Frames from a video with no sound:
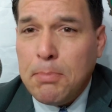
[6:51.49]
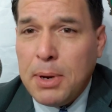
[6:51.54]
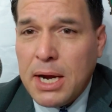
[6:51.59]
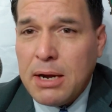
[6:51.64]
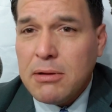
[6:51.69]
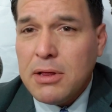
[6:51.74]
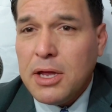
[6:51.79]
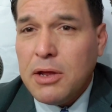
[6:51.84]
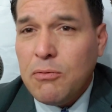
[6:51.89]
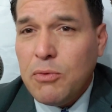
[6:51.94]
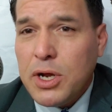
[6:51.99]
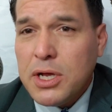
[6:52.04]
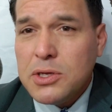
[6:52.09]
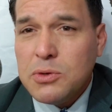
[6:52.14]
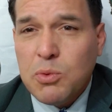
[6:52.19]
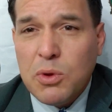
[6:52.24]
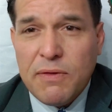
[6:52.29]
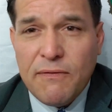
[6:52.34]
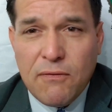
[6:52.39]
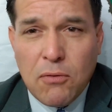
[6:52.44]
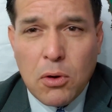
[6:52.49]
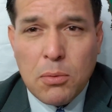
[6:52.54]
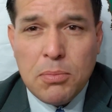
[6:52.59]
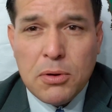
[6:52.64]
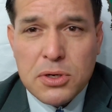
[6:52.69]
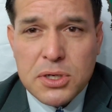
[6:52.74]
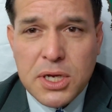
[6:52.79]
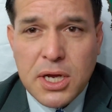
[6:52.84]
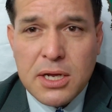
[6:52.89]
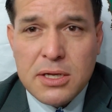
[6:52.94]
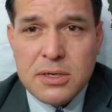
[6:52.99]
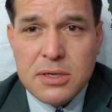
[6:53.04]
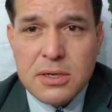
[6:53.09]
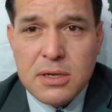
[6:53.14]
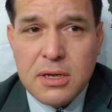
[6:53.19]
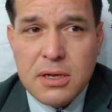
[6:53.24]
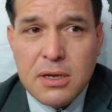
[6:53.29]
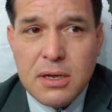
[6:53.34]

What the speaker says: barely wins with 4%,